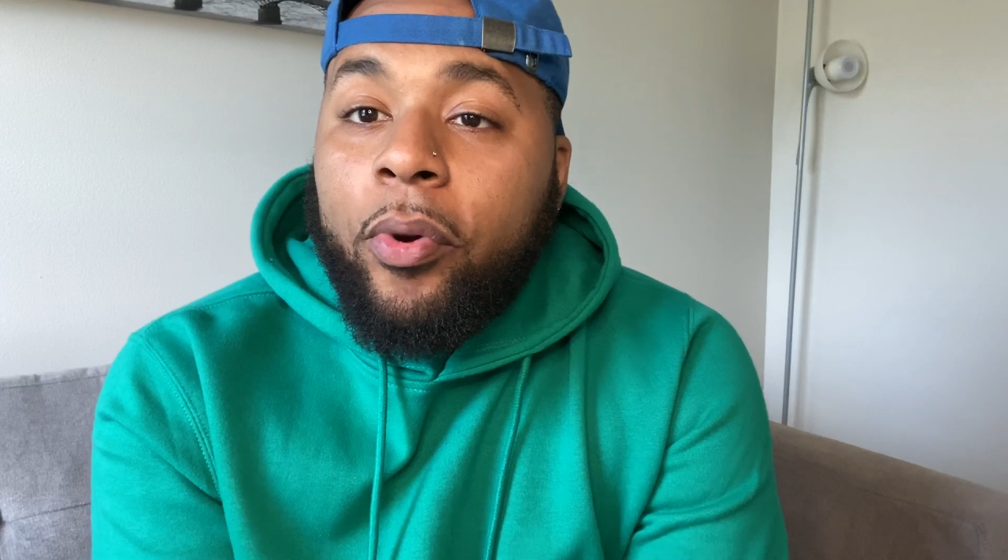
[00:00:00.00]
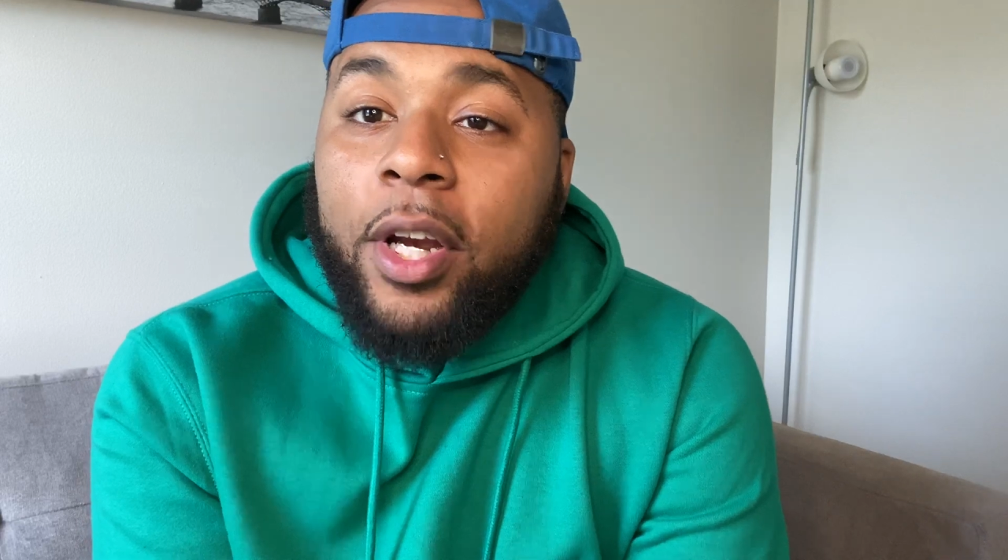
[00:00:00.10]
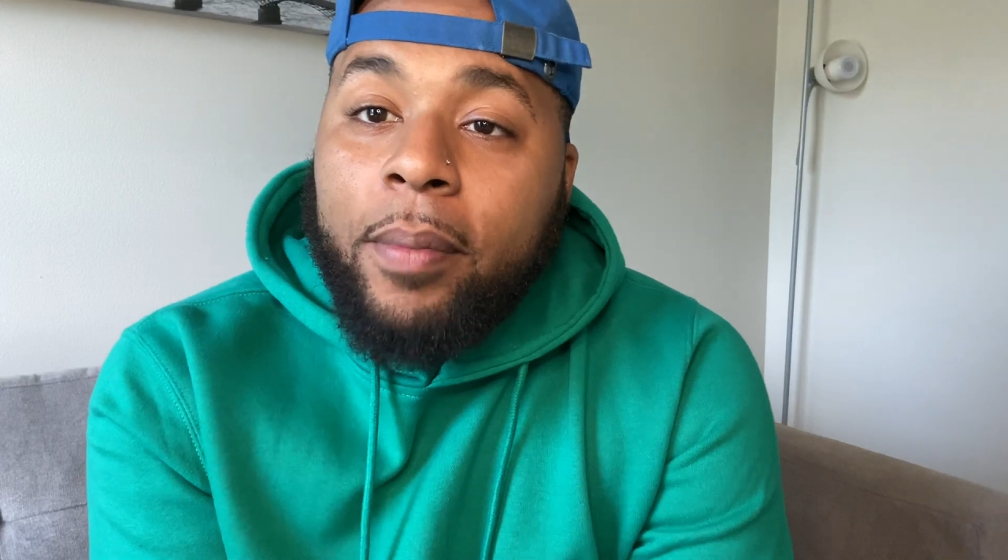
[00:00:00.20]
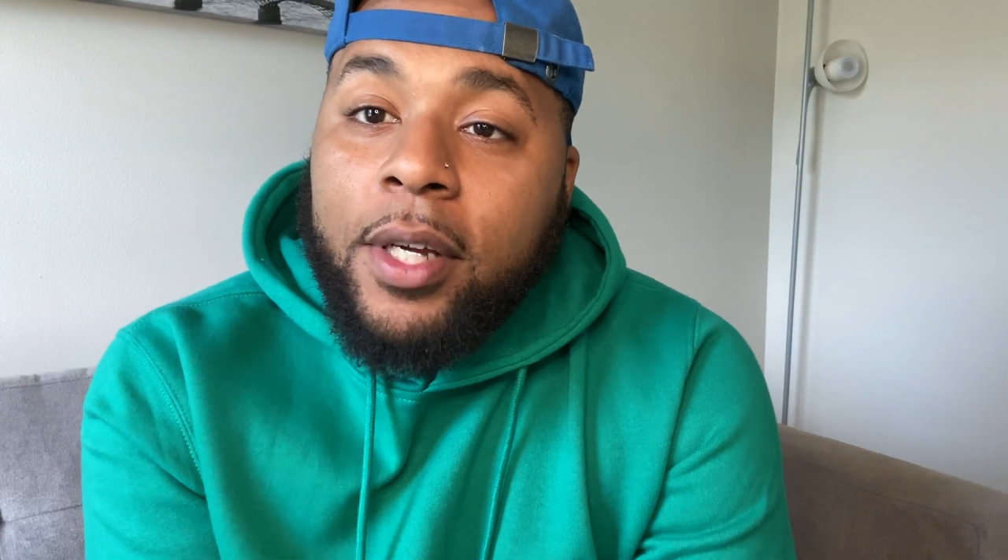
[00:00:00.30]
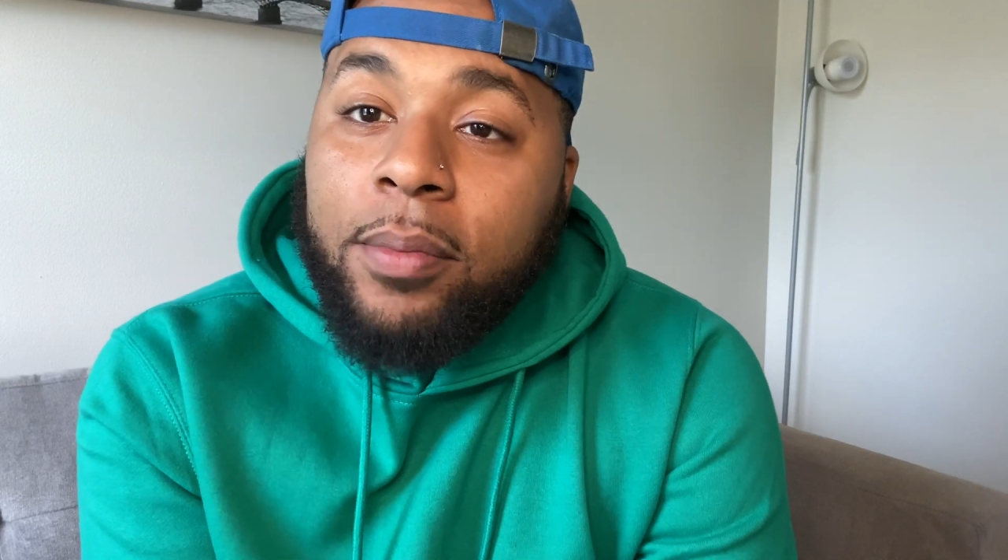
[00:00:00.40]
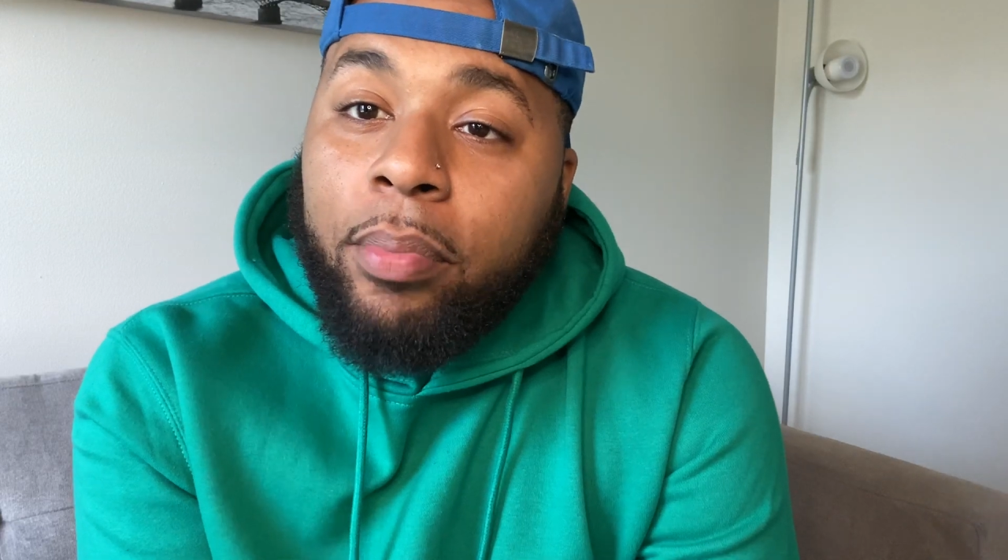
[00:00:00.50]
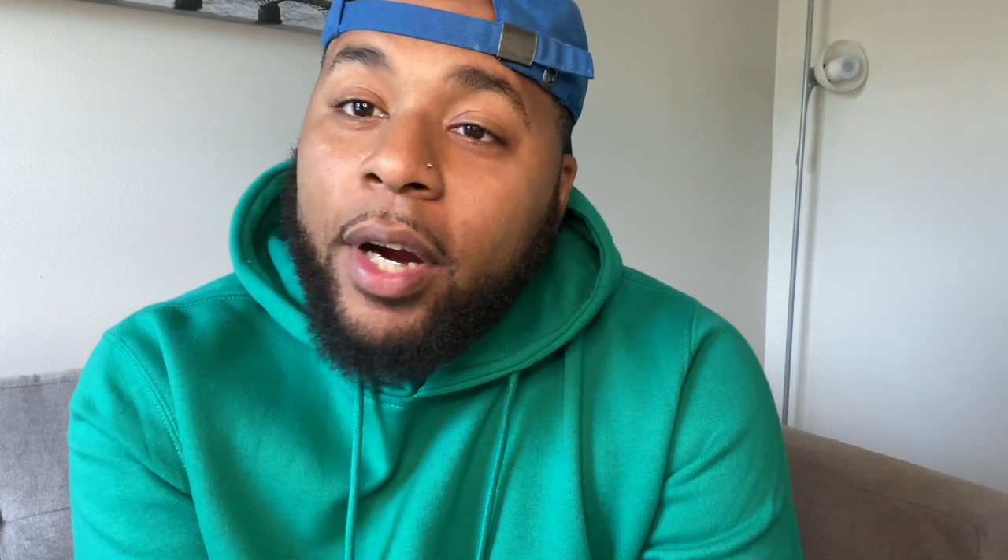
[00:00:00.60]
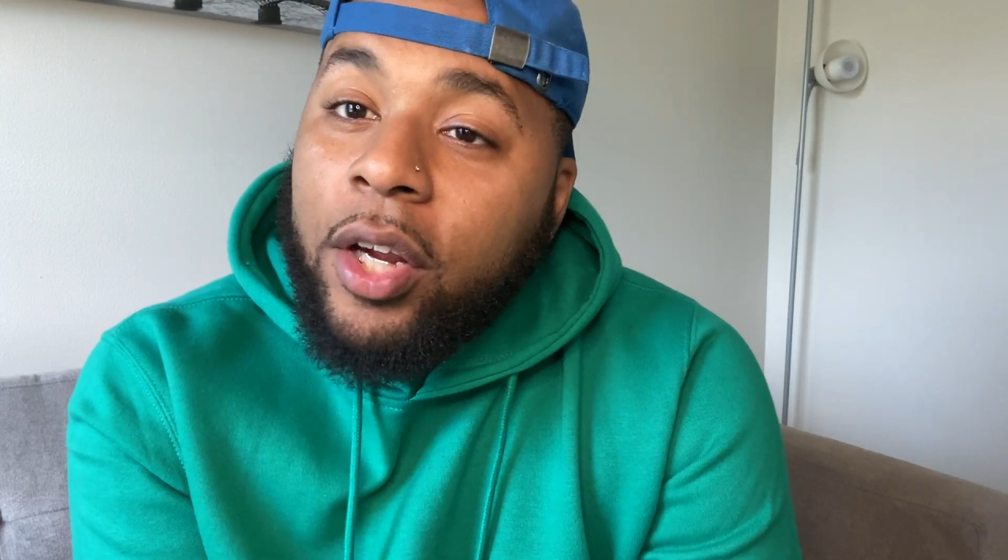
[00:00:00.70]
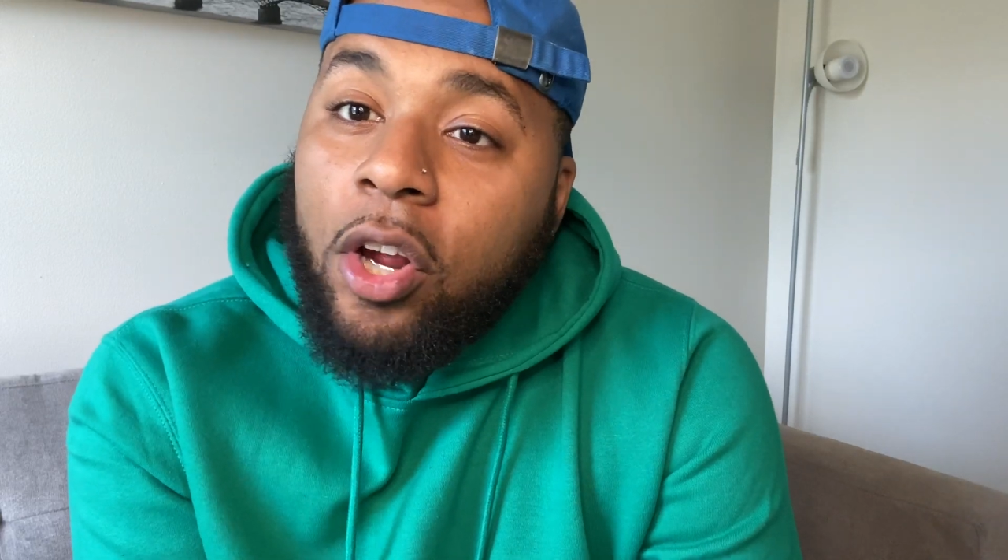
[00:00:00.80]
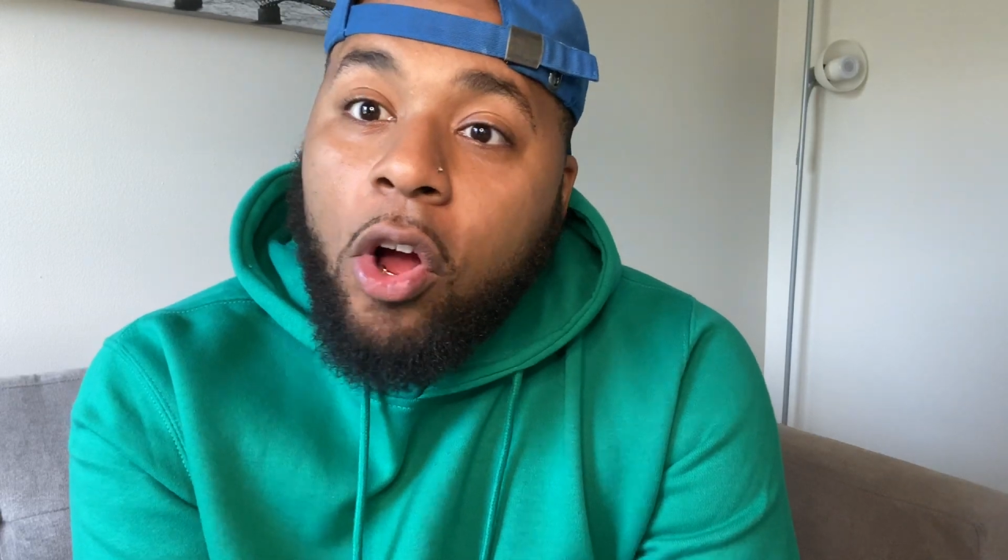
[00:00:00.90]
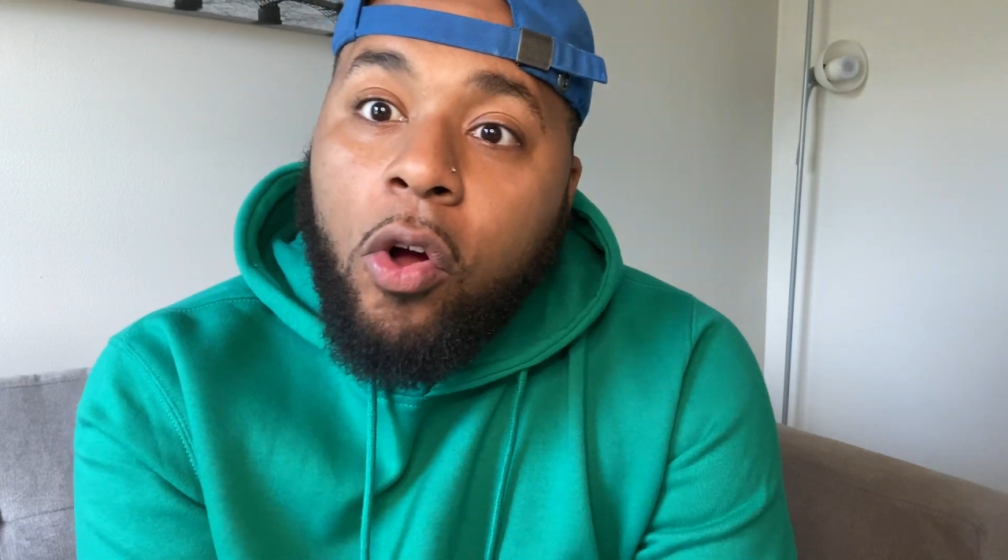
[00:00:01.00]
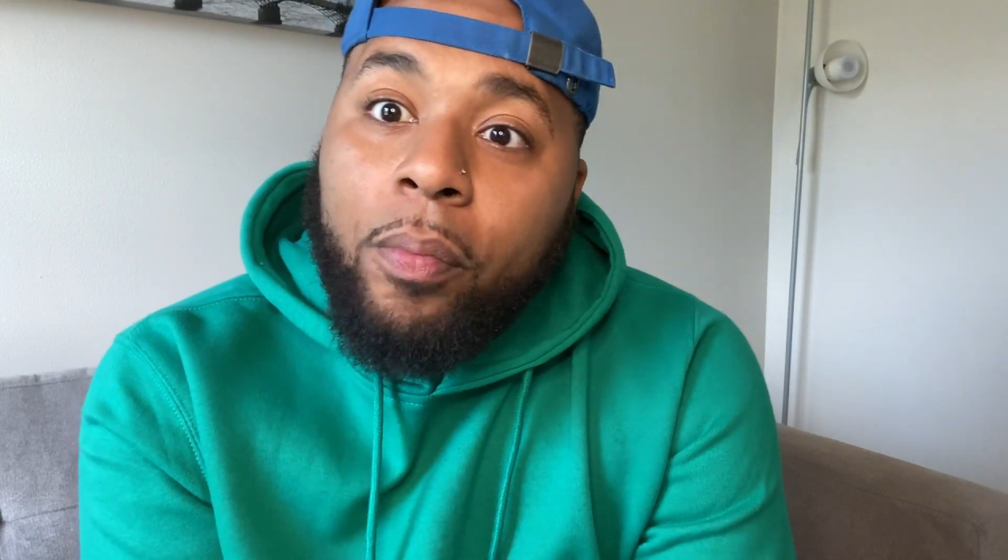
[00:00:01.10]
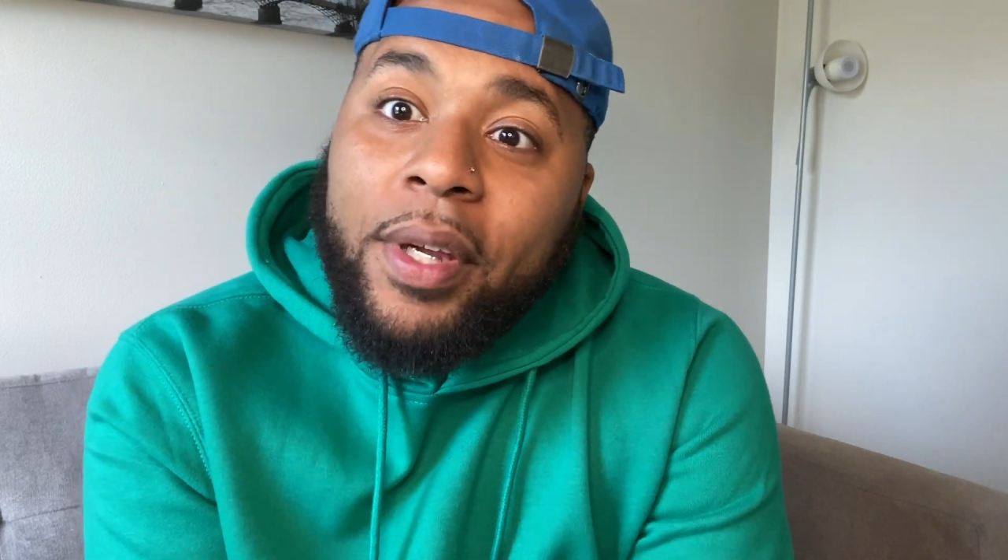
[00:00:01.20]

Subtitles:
pretty much bring your own